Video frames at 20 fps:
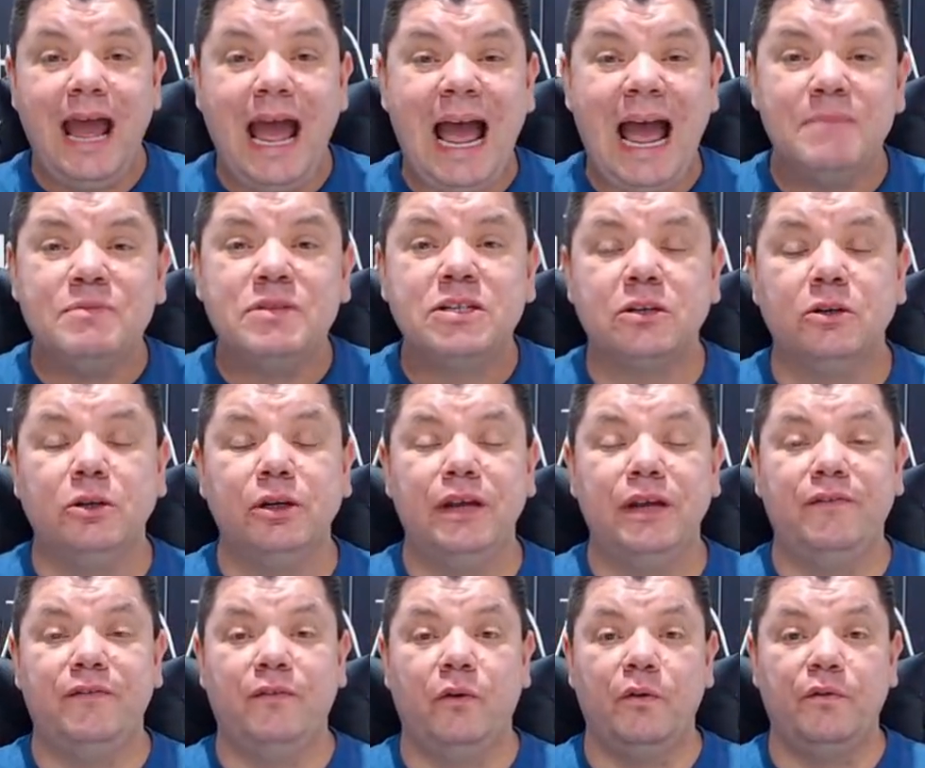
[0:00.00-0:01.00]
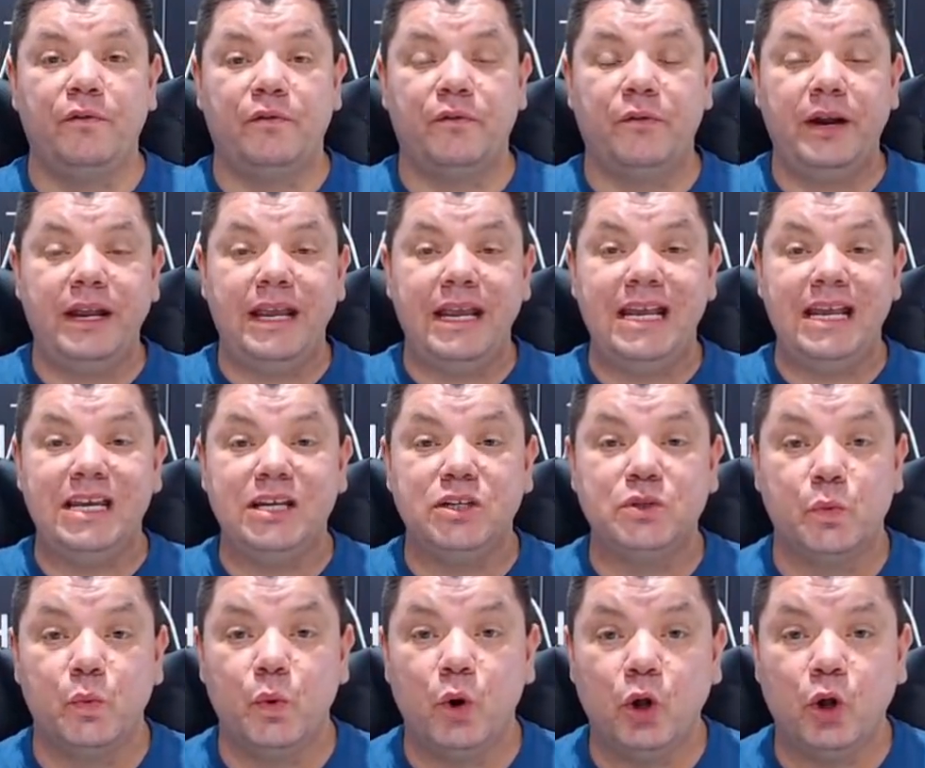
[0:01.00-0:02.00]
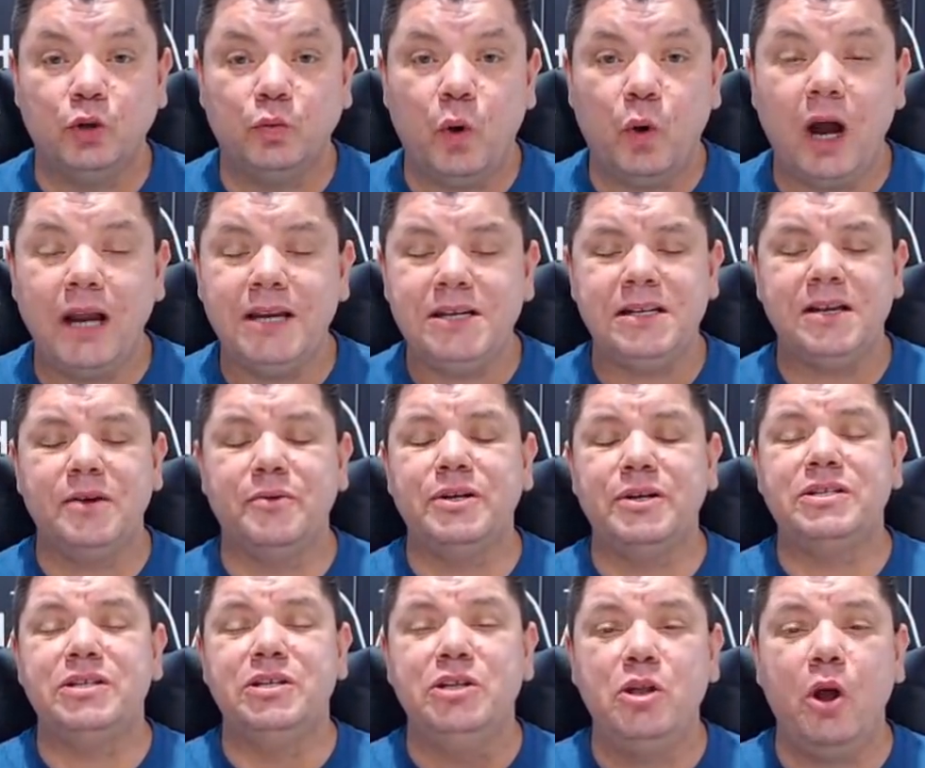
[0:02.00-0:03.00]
absolutely for free. It is worldwide. There is